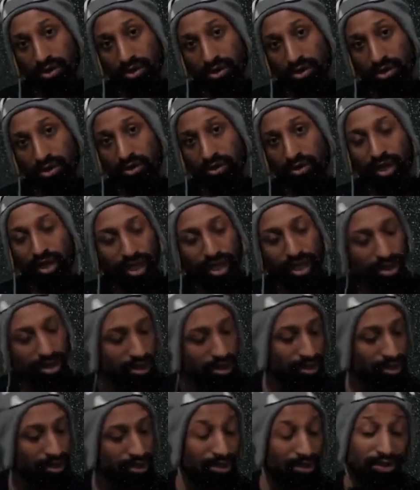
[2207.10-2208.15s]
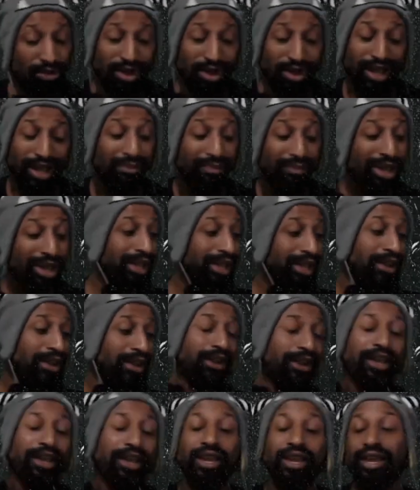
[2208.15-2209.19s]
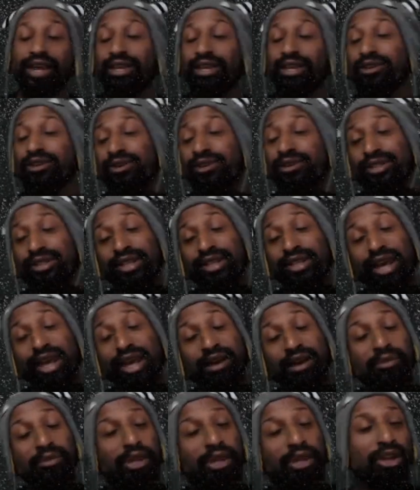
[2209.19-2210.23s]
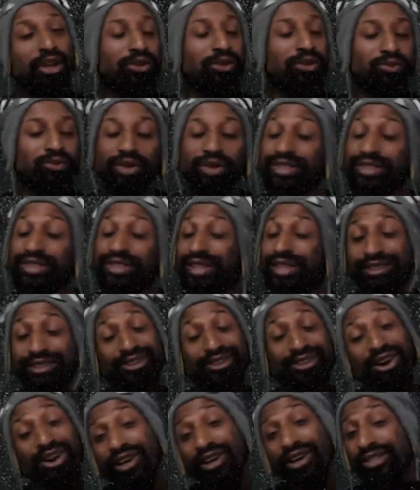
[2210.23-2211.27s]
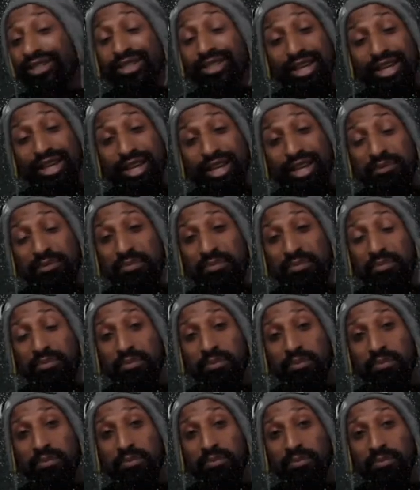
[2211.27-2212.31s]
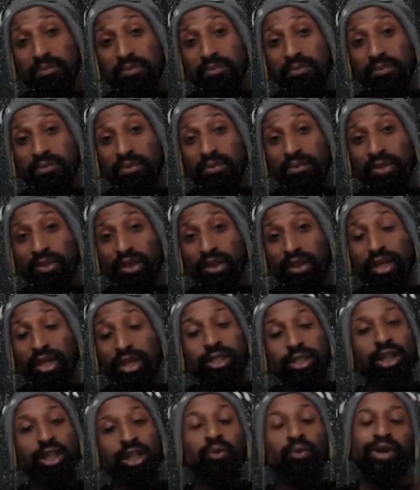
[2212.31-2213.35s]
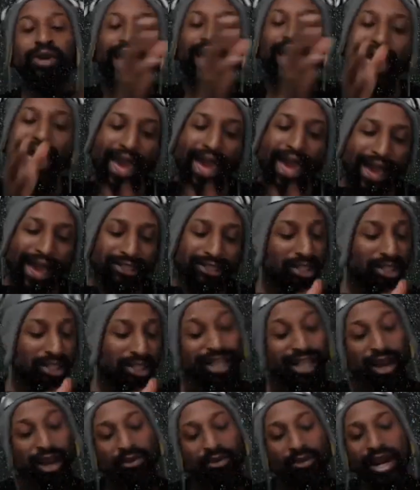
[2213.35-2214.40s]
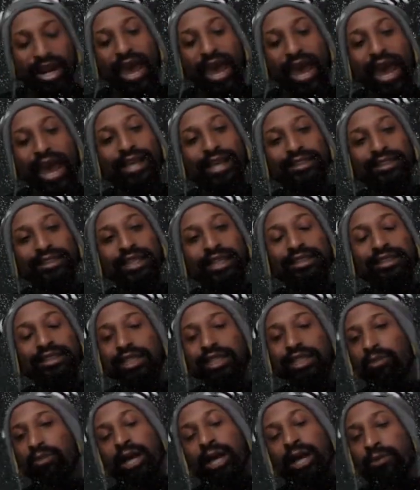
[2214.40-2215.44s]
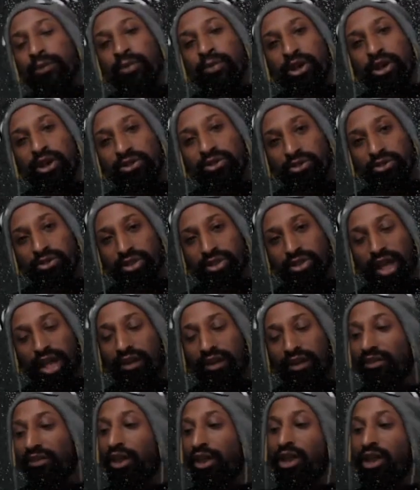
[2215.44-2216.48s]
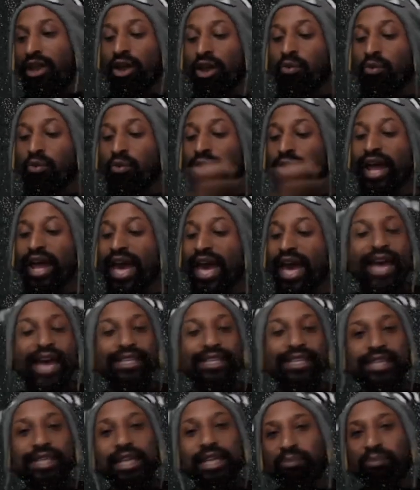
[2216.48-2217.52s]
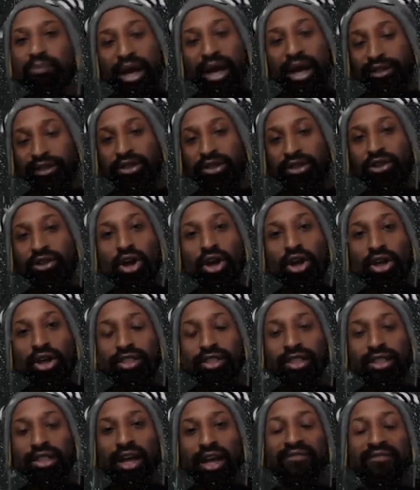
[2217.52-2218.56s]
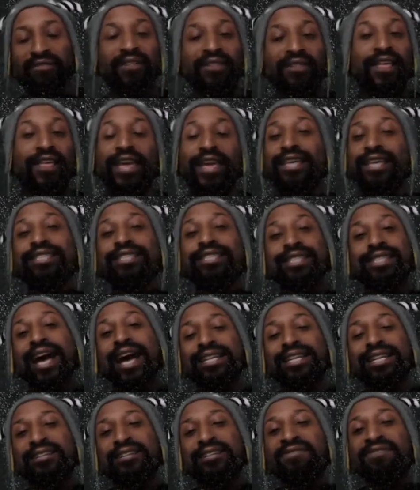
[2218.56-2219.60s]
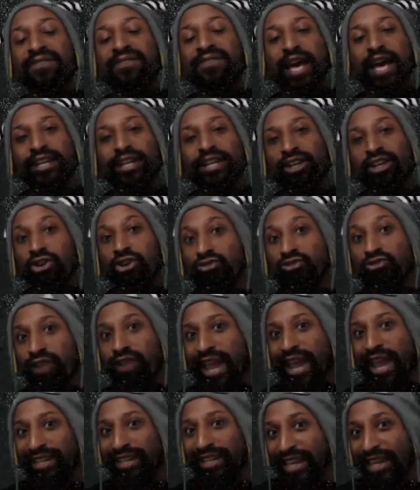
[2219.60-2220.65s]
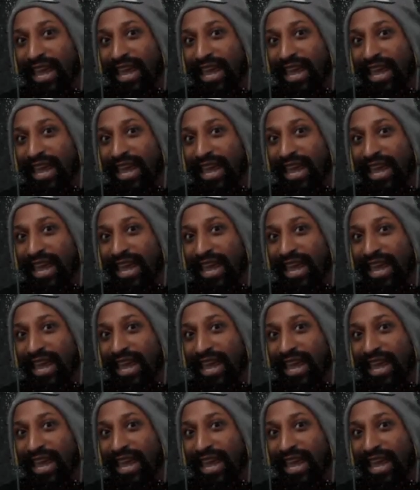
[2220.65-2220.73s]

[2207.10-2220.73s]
Okay, you can you can come in here and you can tell me oh, once again, talk is cheap. Cause look, when I ask, just like when I ask that shit about spiritual stuff, when I ask it about the law stuff, it's not to find a correct